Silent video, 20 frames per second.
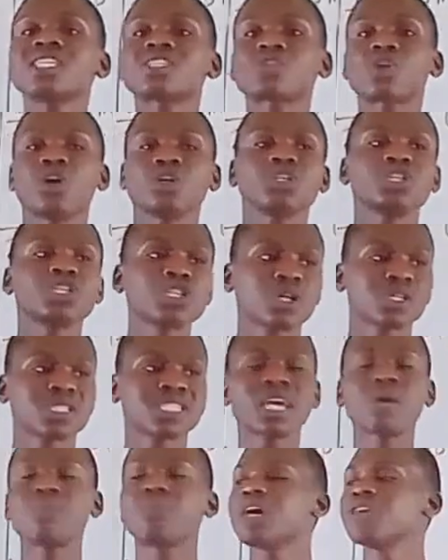these conditions
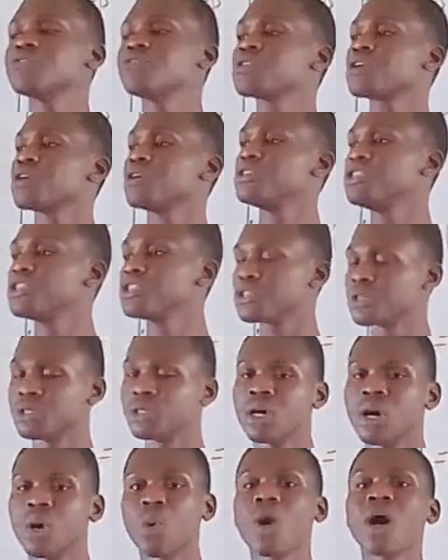say boundary condition.
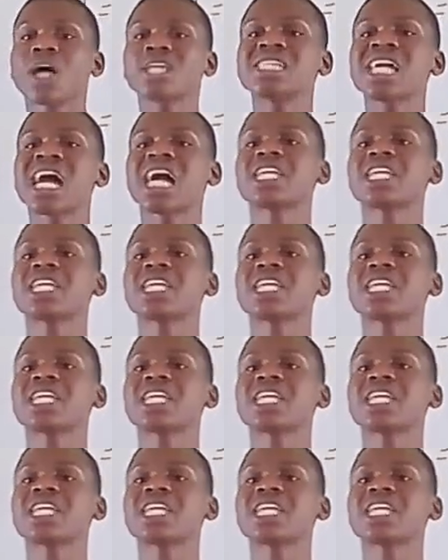What's the